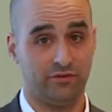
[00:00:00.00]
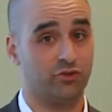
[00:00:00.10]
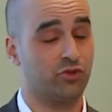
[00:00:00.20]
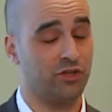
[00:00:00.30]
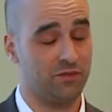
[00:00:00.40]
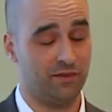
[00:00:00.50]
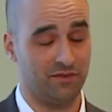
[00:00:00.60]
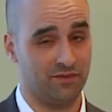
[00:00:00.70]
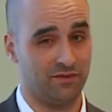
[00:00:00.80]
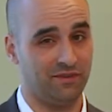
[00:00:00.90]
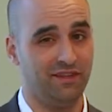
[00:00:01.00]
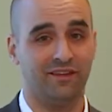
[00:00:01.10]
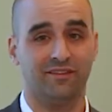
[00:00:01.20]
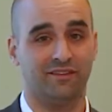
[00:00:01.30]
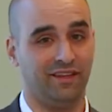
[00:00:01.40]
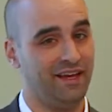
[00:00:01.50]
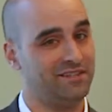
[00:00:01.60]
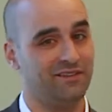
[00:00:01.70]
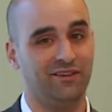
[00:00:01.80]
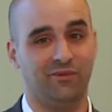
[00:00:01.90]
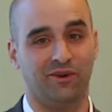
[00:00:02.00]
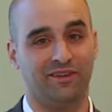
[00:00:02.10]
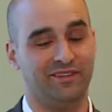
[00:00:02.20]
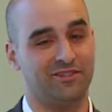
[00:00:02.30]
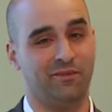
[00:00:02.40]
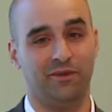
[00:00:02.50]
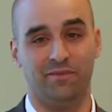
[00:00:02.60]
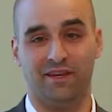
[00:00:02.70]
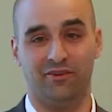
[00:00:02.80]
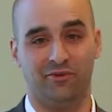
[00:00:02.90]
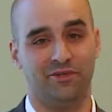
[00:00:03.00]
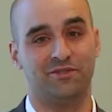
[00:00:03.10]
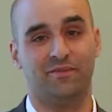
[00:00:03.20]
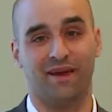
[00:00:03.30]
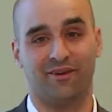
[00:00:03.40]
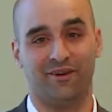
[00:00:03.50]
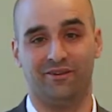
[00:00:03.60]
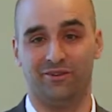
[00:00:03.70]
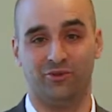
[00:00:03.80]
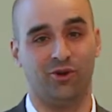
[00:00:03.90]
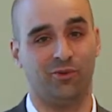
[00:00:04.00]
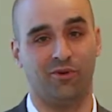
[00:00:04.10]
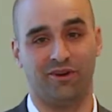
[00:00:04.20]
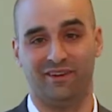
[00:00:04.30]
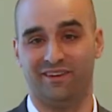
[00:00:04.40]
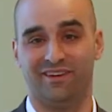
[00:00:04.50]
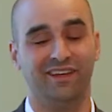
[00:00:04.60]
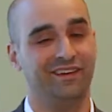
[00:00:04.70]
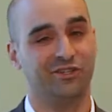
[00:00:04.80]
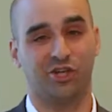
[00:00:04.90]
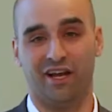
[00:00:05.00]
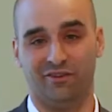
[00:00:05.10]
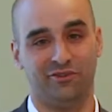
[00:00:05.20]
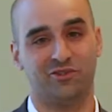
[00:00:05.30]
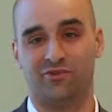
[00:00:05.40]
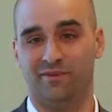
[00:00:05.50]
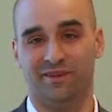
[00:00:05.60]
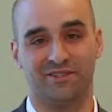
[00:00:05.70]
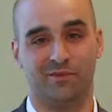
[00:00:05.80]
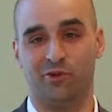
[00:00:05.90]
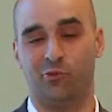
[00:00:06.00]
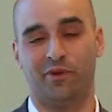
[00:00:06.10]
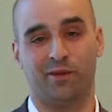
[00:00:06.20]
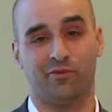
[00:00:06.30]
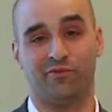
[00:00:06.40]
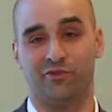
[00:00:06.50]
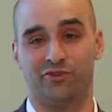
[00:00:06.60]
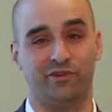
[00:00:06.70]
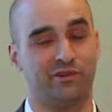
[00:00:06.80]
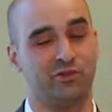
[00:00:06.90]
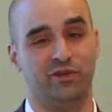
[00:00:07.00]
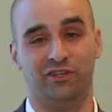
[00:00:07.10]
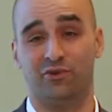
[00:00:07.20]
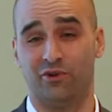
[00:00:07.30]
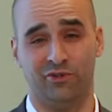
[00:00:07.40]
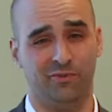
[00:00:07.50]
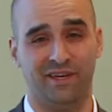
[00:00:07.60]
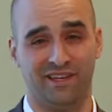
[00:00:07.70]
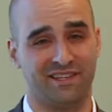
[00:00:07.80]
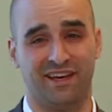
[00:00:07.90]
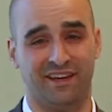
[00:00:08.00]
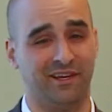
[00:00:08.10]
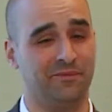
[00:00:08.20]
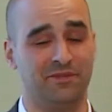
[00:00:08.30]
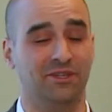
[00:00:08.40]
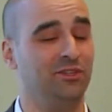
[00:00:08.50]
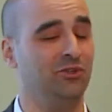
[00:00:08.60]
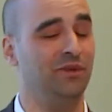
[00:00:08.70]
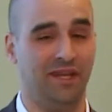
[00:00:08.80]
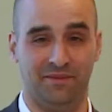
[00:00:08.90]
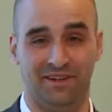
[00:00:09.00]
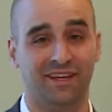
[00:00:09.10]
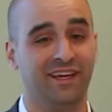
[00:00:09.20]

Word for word: Trust me on this one. The last thing you want is somebody making noise in the background, dog barking, child screaming, somebody opening up a refrigerator, squeaky door, U P S guy comes, you name it.